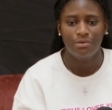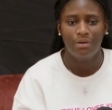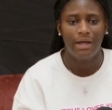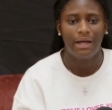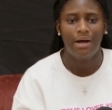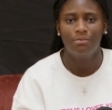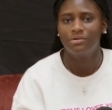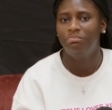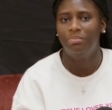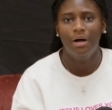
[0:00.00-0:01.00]
like I was
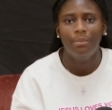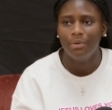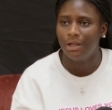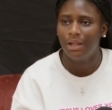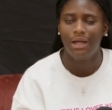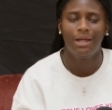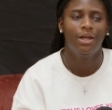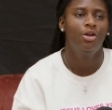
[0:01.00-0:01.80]
bubbly. Like